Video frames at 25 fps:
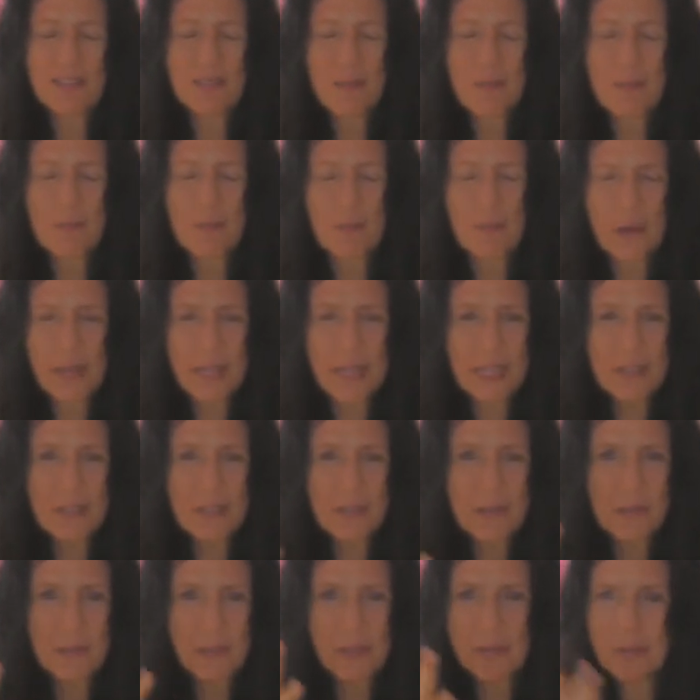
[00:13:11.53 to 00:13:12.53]

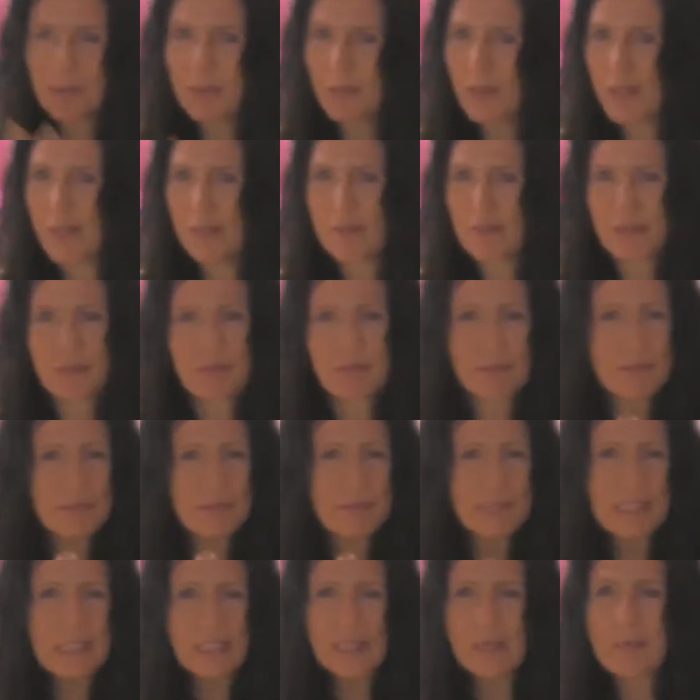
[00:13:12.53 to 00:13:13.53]
brainstorm whatever
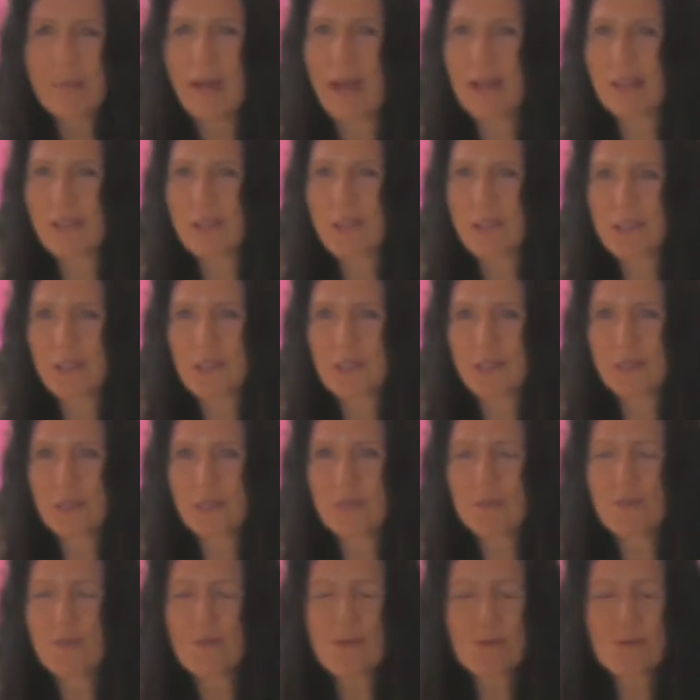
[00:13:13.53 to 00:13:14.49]
really matters to you.